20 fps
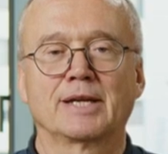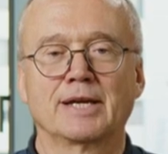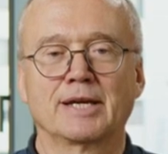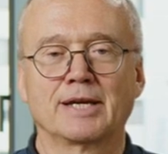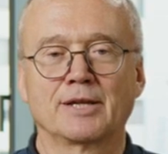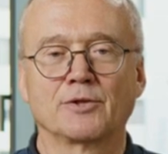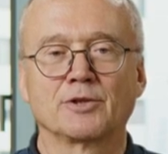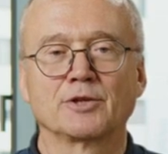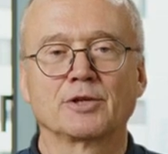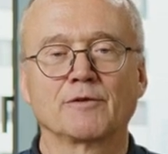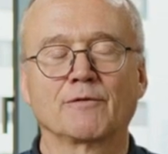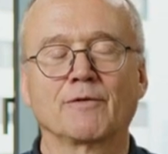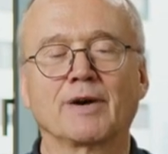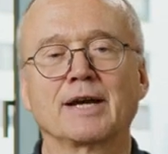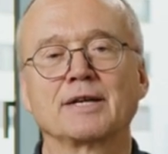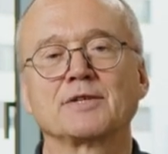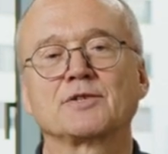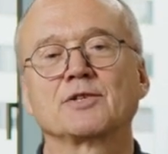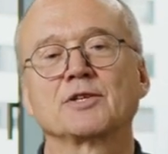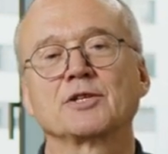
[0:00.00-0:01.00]
In the
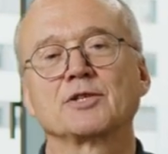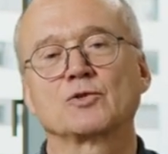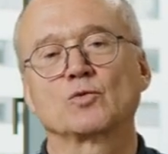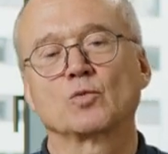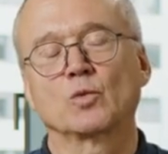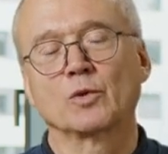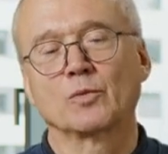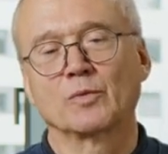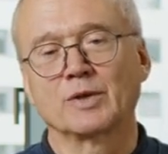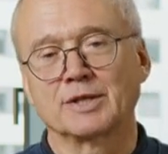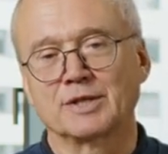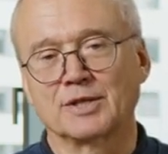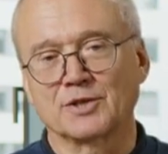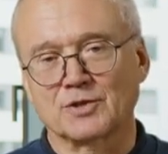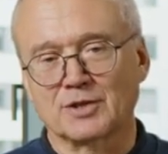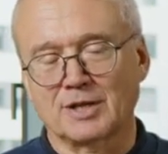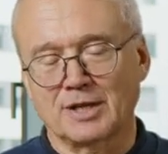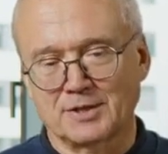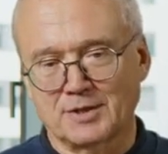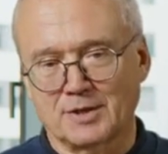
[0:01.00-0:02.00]
devices we will
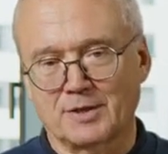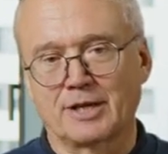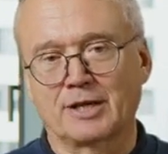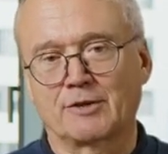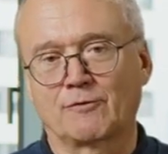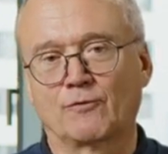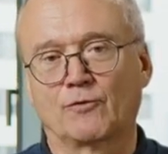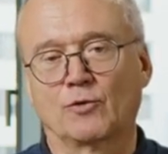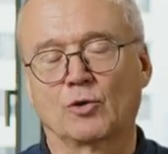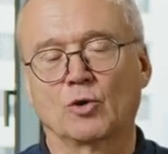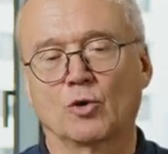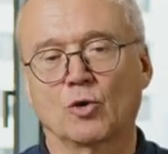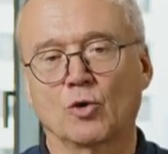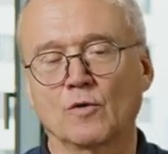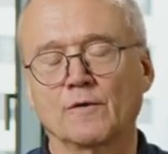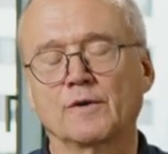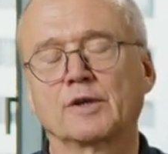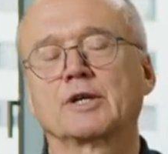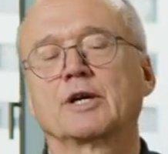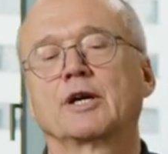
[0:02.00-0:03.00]
discuss that for
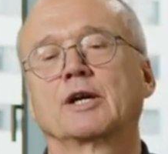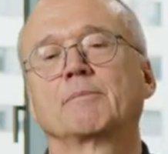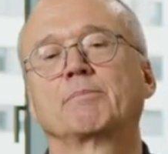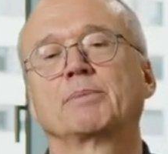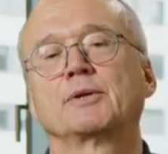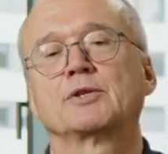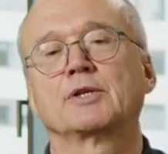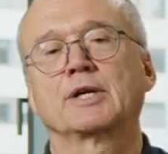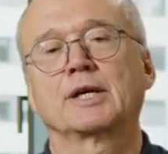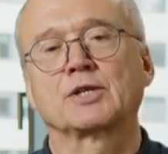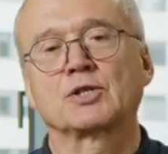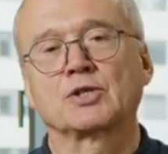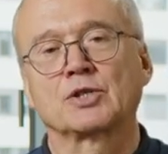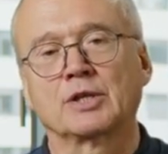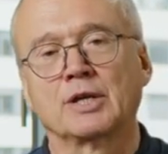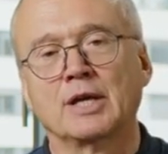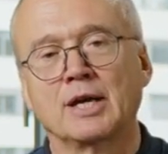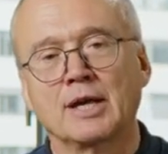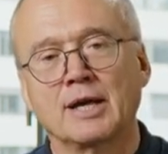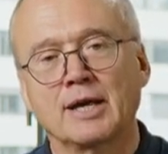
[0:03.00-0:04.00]
overcurrent
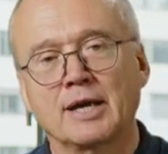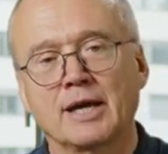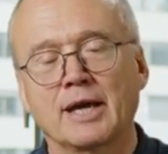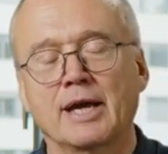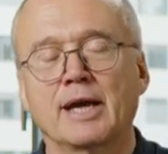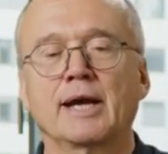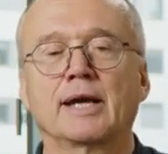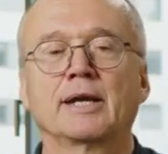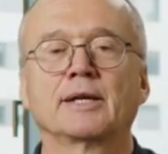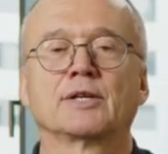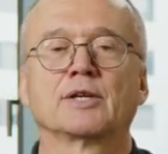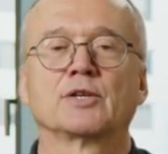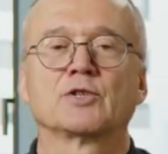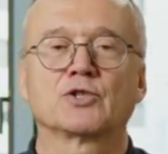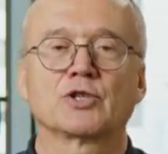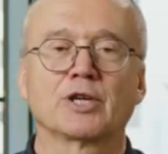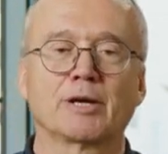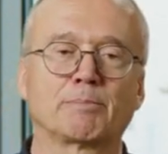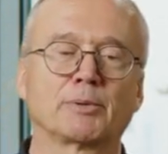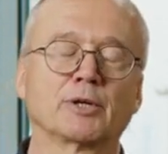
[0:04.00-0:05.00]
protection, and
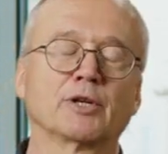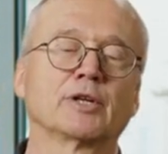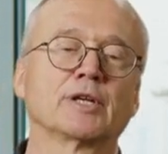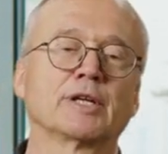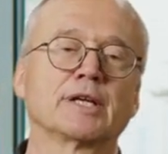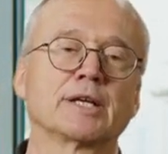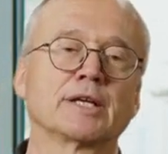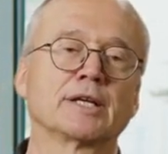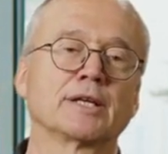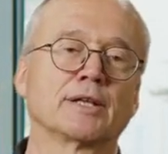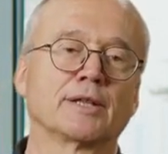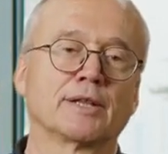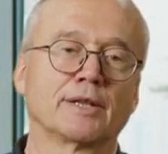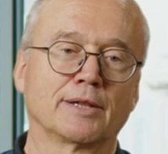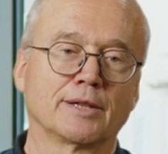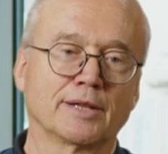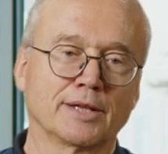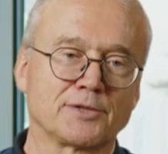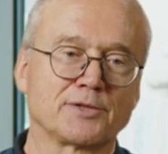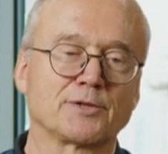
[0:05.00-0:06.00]
separately,
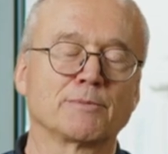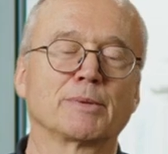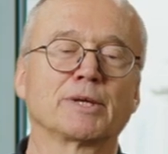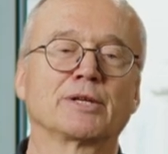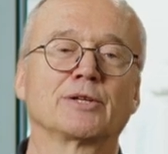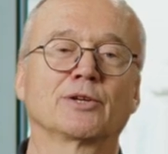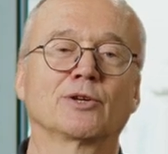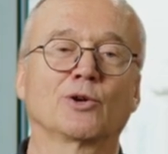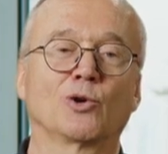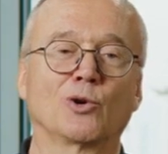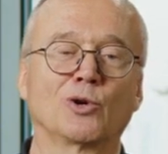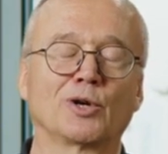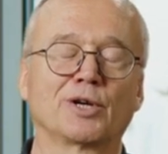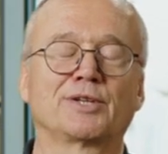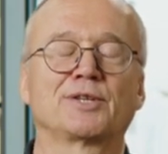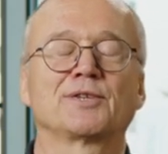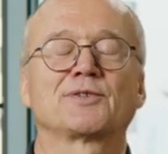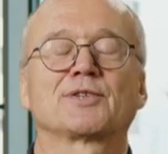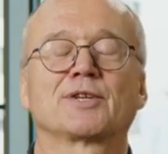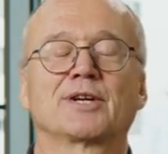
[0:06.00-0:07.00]
that's a bit a longer
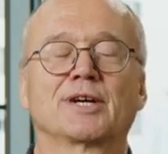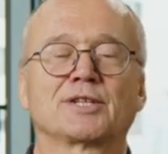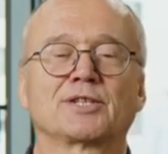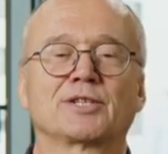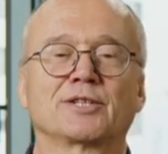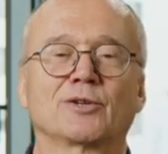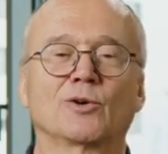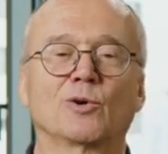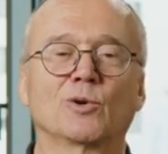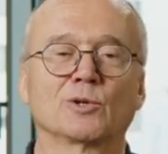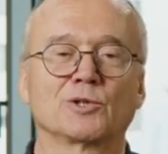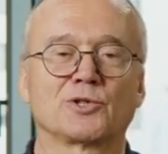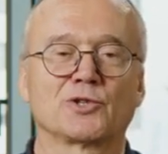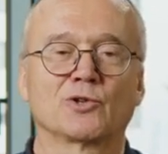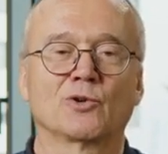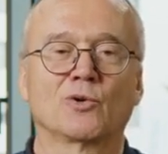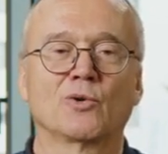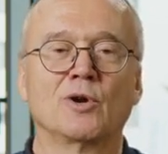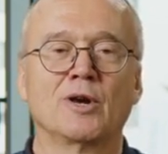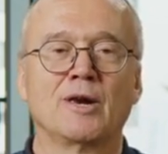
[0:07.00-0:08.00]
discussion,
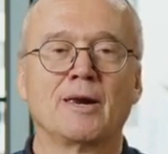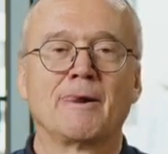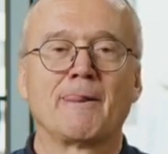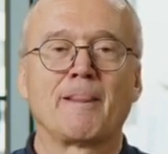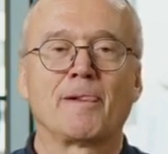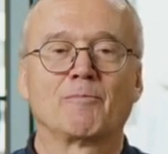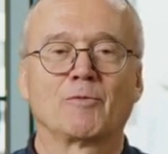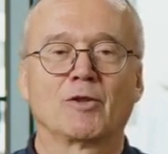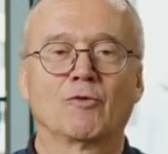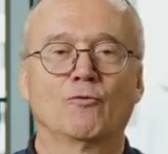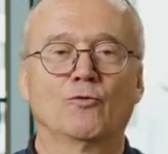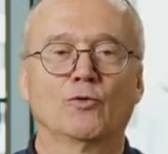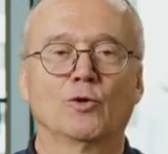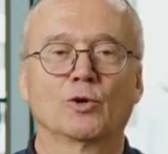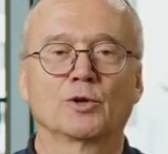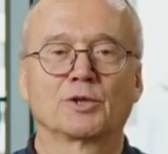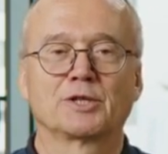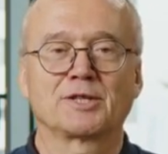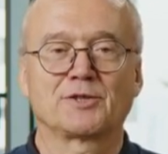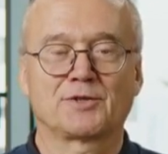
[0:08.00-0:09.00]
also
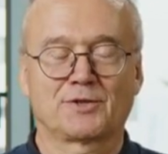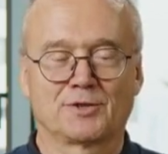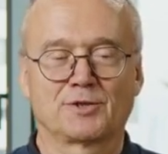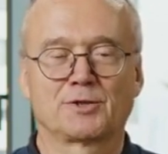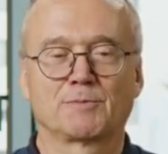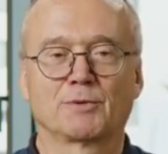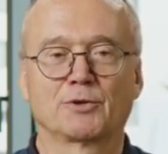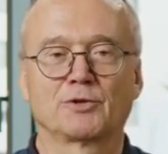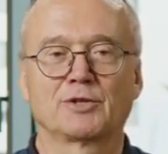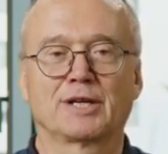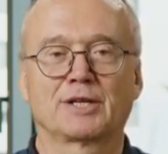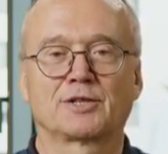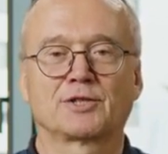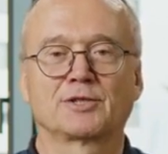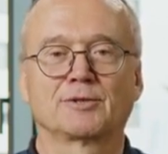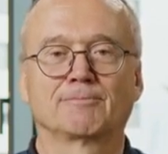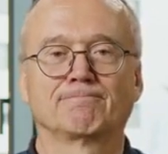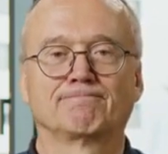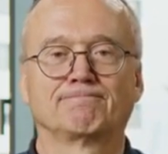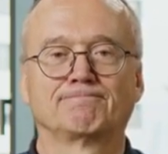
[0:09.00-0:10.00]
for distance
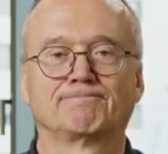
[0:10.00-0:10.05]
protection.